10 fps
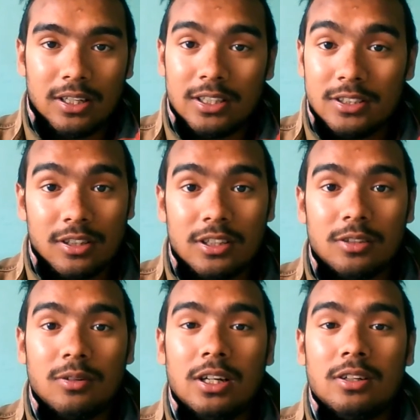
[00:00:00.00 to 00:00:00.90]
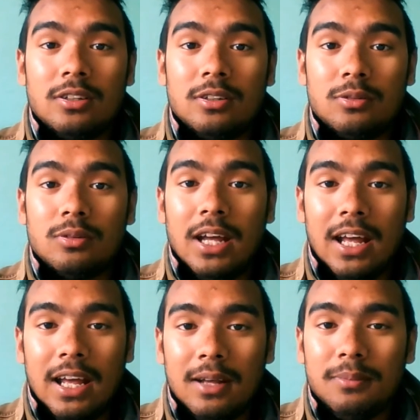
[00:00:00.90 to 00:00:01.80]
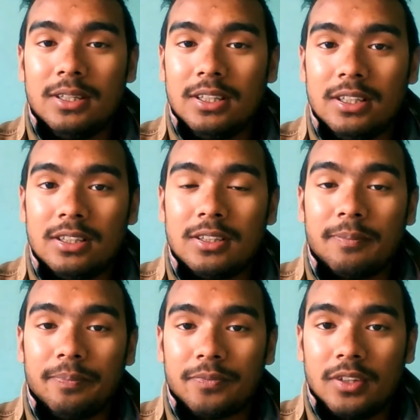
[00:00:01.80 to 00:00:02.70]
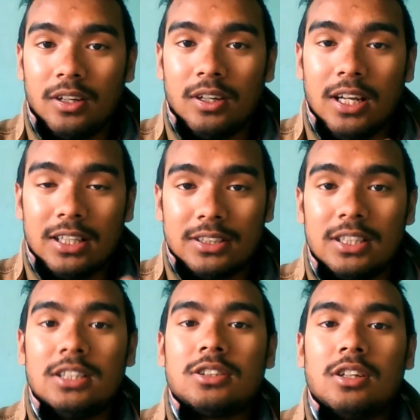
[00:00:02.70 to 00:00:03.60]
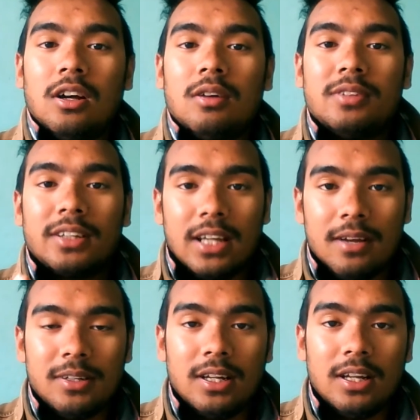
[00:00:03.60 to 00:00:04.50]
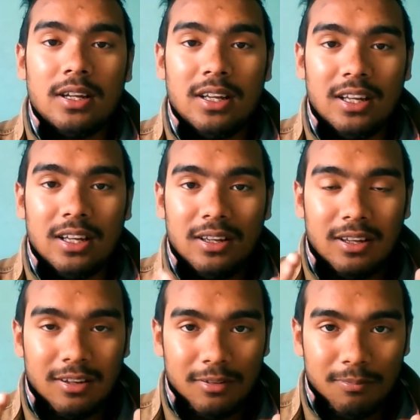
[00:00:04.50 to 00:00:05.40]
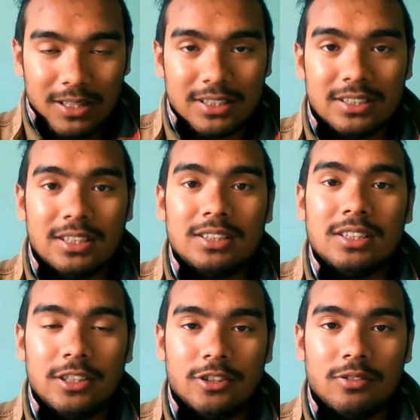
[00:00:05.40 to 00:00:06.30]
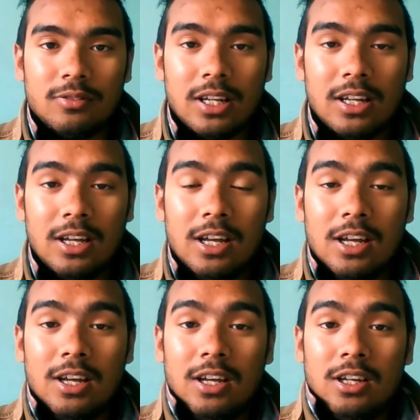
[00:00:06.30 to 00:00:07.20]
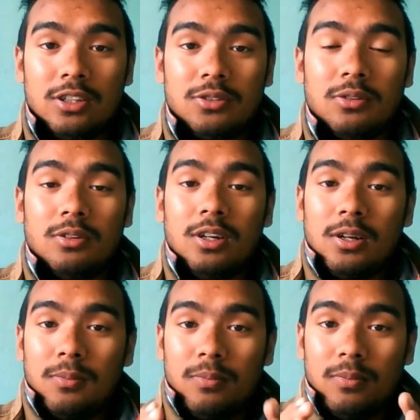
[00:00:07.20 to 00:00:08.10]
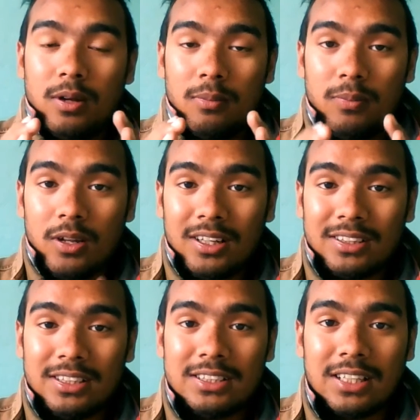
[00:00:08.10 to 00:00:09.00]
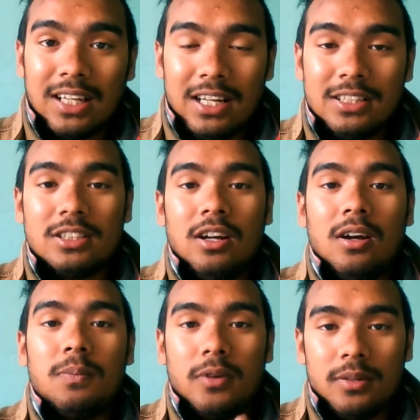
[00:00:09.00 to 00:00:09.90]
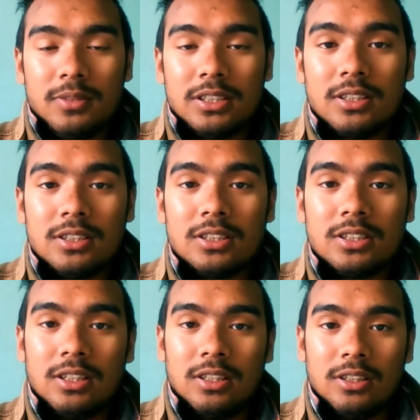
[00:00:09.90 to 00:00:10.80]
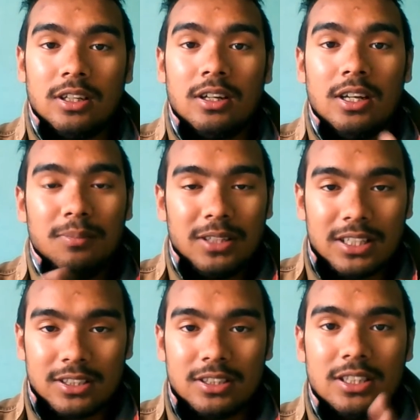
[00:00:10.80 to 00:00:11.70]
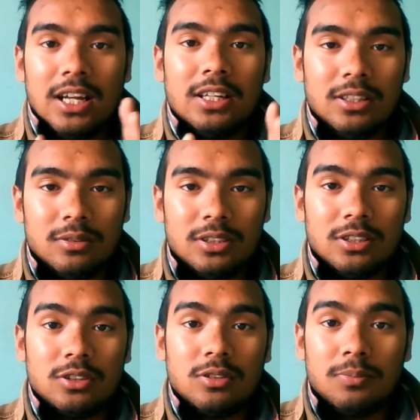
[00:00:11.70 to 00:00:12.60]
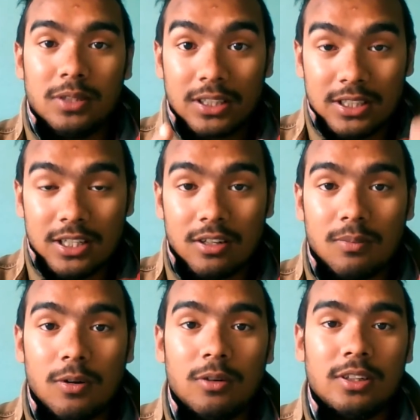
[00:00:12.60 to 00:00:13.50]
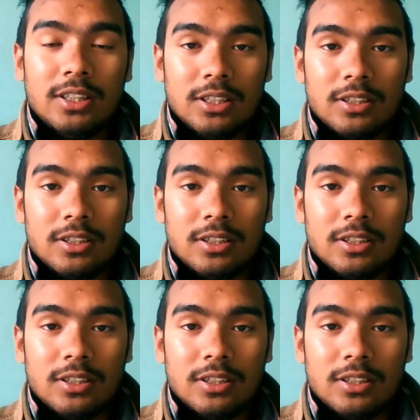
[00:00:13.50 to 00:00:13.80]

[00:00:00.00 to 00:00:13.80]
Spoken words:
It is not required to have it the access of the camera, messages, etc. So block these kinds of permissions the applications are using, so be clear about it.